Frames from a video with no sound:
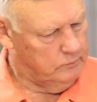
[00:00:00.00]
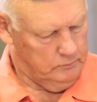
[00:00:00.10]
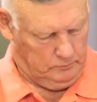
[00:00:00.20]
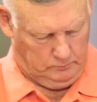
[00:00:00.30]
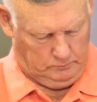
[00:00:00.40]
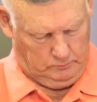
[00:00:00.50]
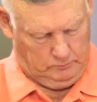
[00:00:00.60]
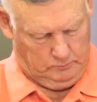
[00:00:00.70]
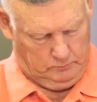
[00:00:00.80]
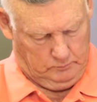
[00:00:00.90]

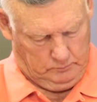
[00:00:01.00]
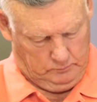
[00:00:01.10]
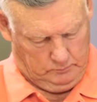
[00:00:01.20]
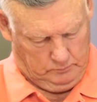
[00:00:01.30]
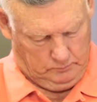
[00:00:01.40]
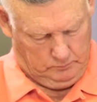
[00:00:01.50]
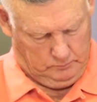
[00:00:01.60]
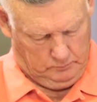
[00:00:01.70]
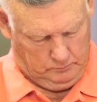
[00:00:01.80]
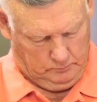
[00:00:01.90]

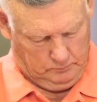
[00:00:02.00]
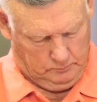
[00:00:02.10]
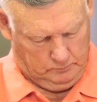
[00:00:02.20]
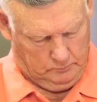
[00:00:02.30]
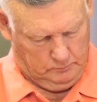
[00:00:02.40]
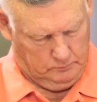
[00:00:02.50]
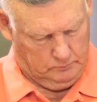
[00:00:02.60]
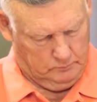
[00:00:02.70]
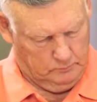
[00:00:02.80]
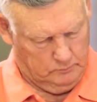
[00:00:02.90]

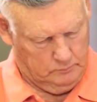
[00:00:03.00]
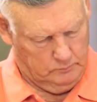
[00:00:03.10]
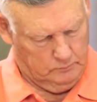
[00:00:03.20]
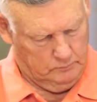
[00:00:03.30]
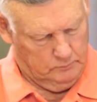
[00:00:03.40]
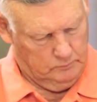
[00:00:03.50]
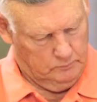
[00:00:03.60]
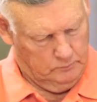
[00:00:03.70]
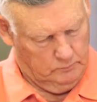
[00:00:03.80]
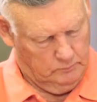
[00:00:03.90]

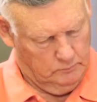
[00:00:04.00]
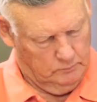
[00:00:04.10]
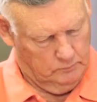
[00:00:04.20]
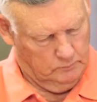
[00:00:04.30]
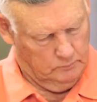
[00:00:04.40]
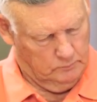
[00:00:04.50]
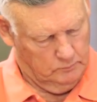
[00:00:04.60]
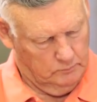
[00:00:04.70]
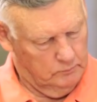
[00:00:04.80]
The person shown says nothing.